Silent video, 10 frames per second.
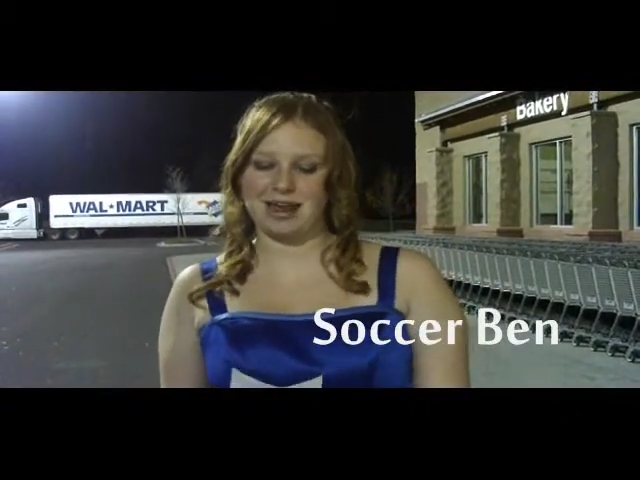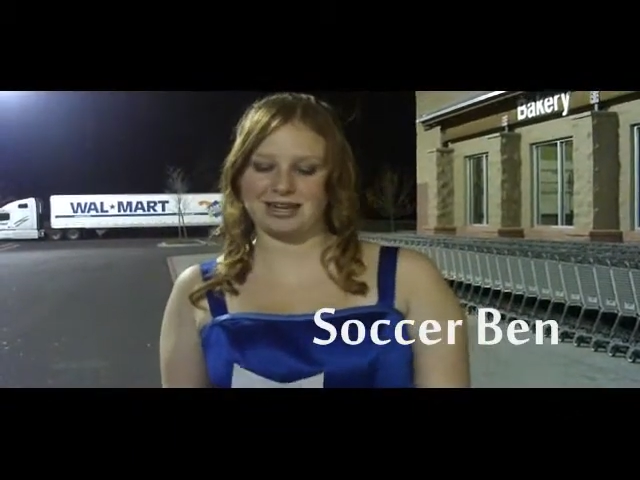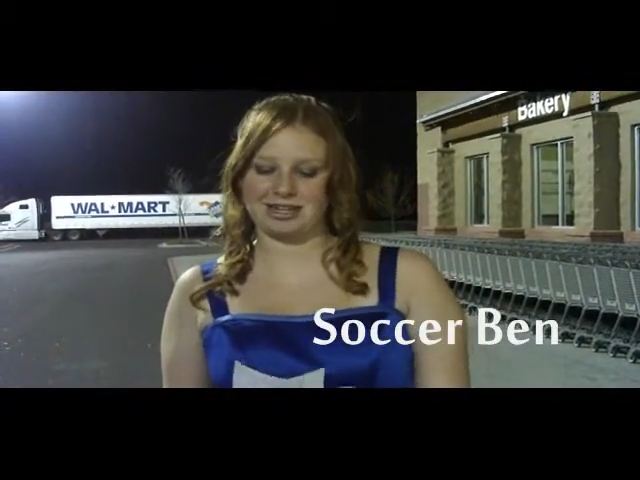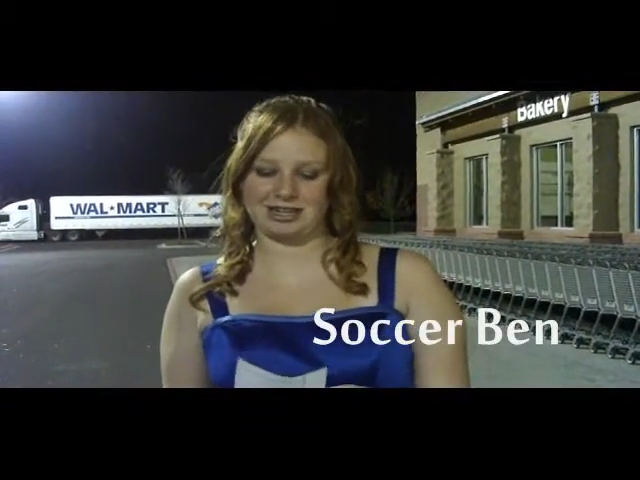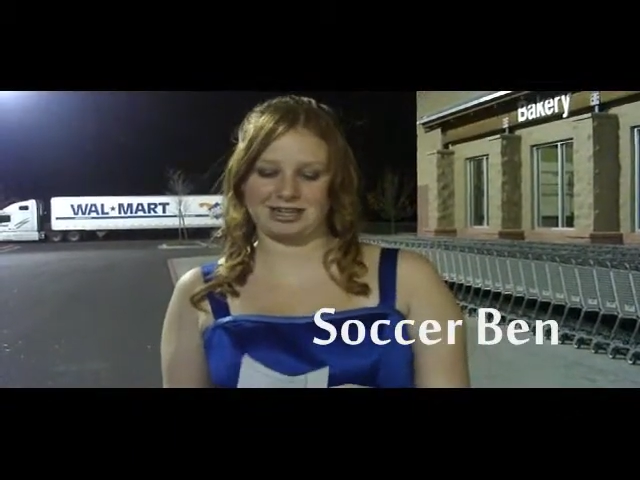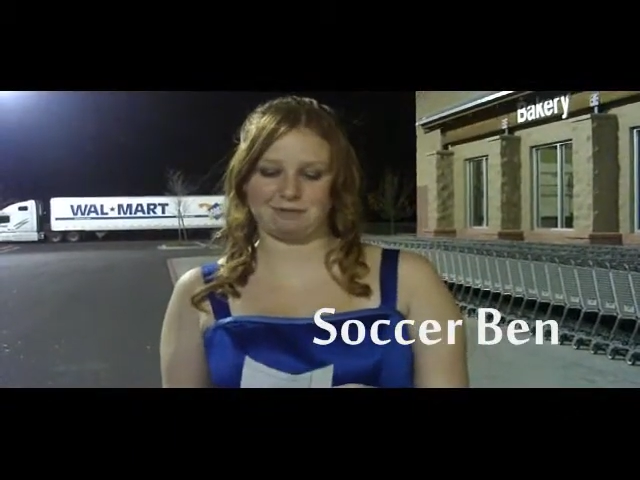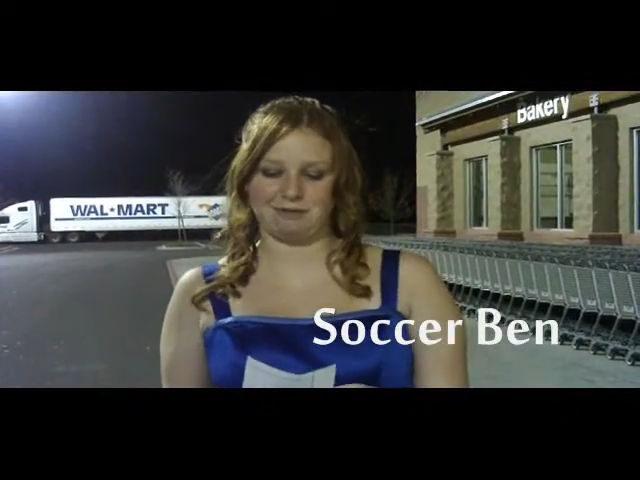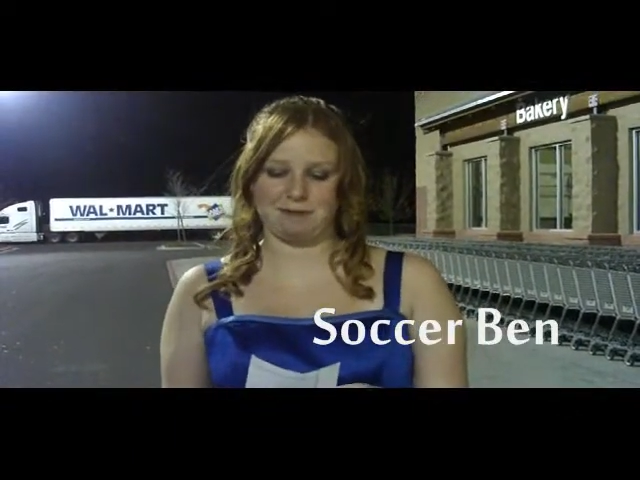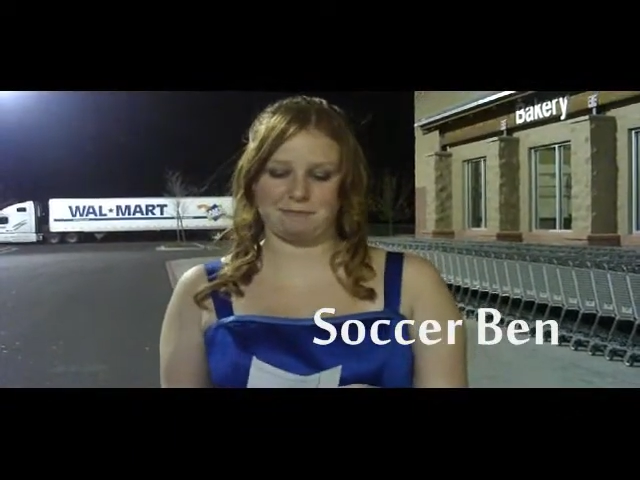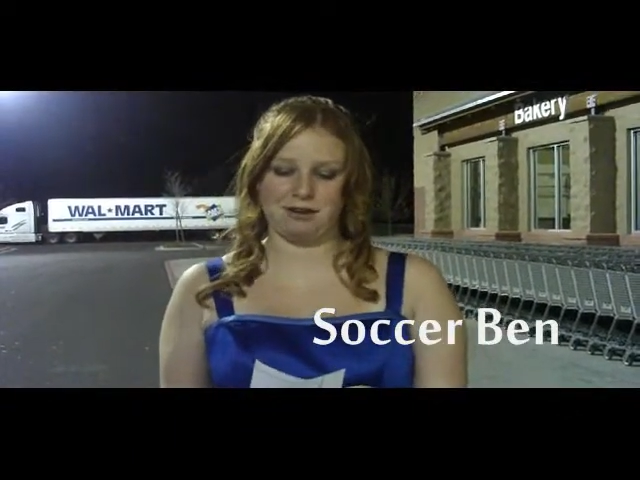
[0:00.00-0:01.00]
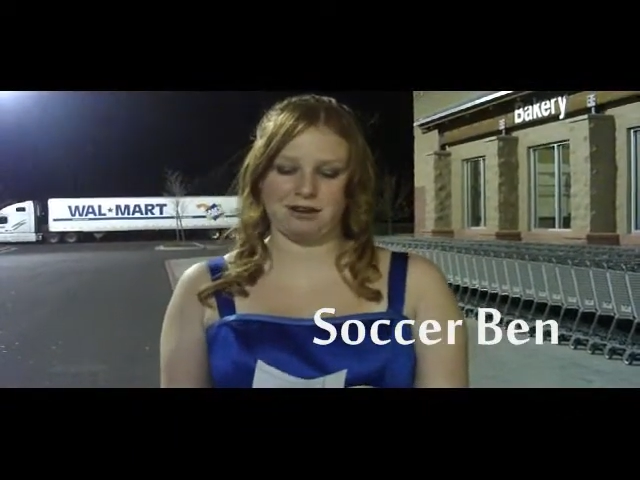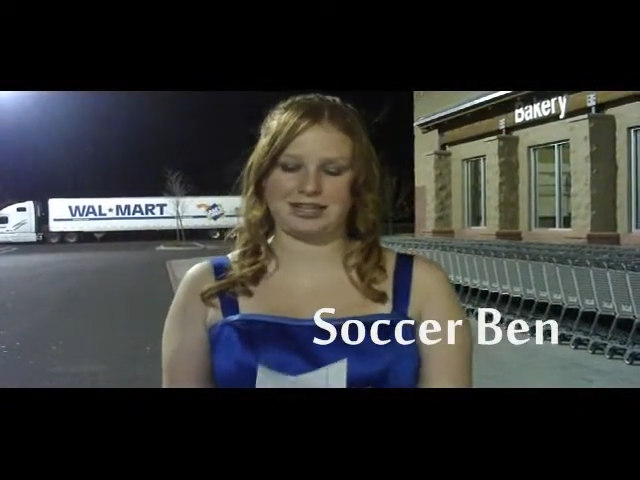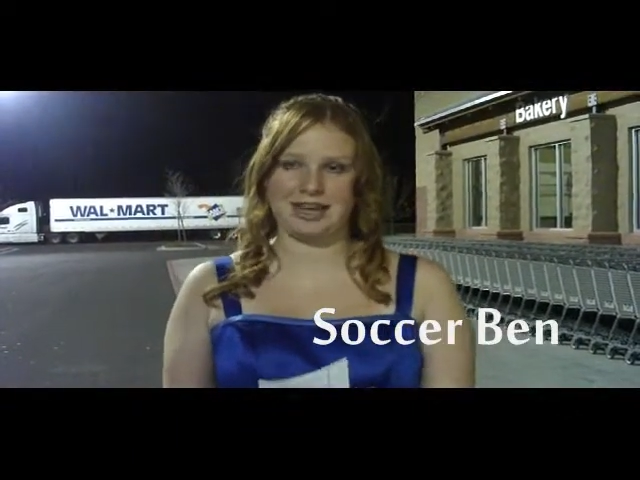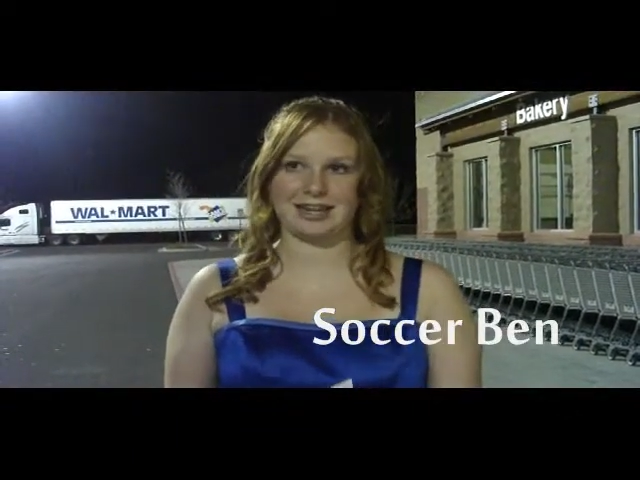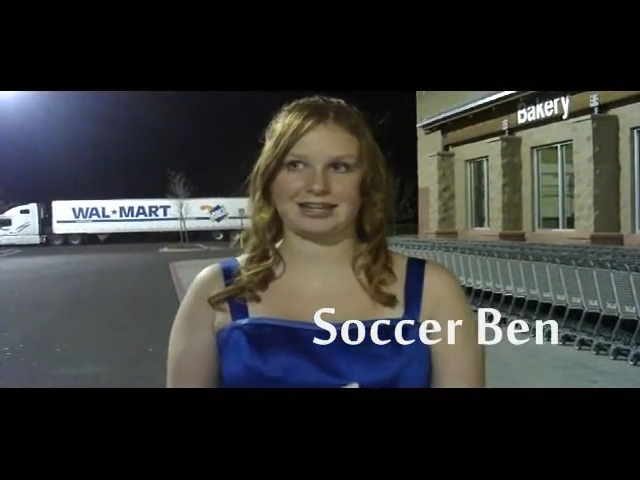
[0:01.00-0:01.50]
patience when I'm always
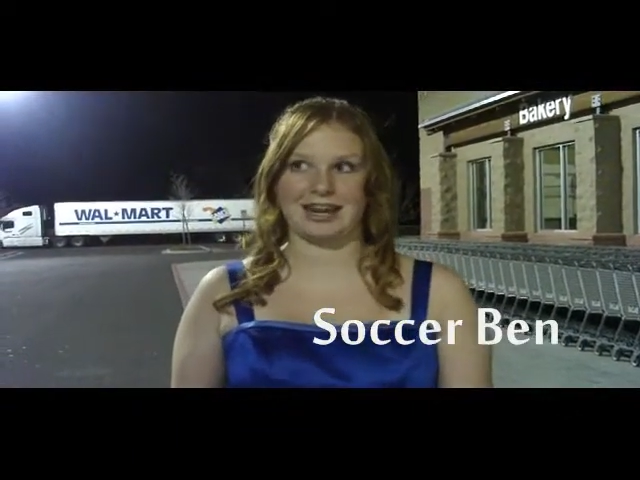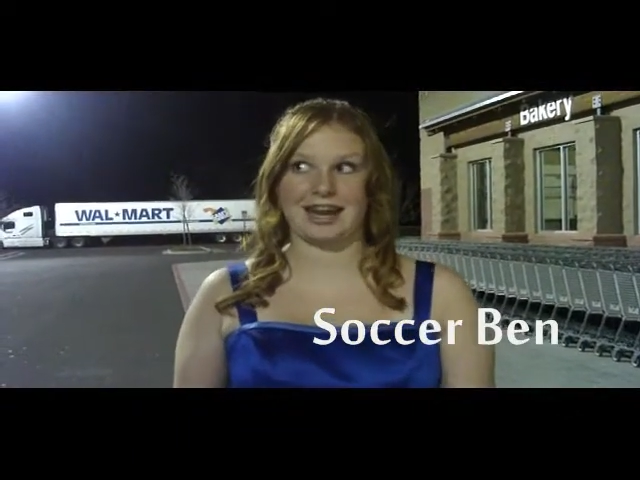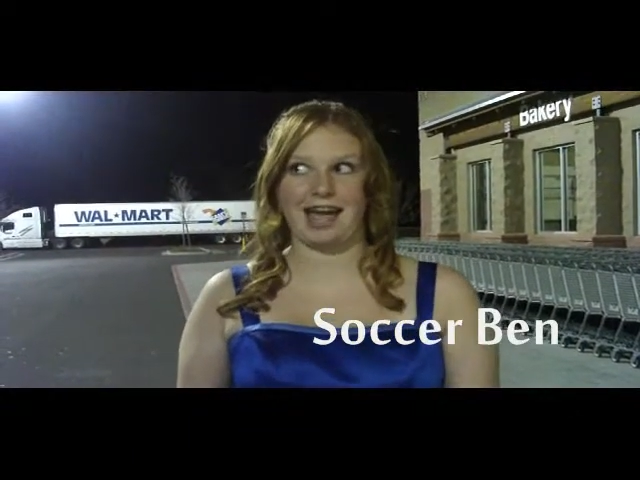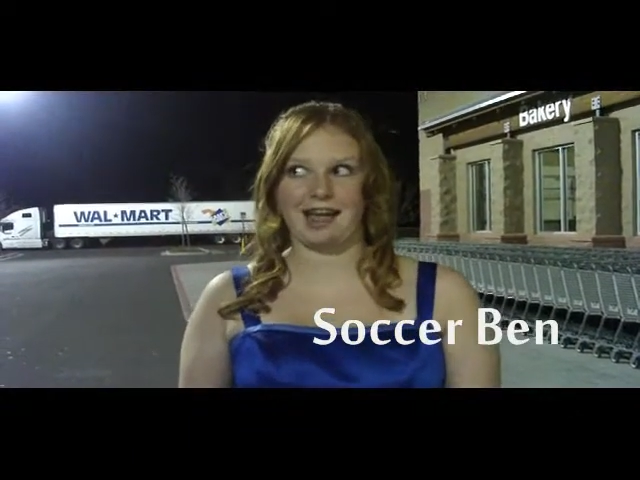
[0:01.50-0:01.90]
texting,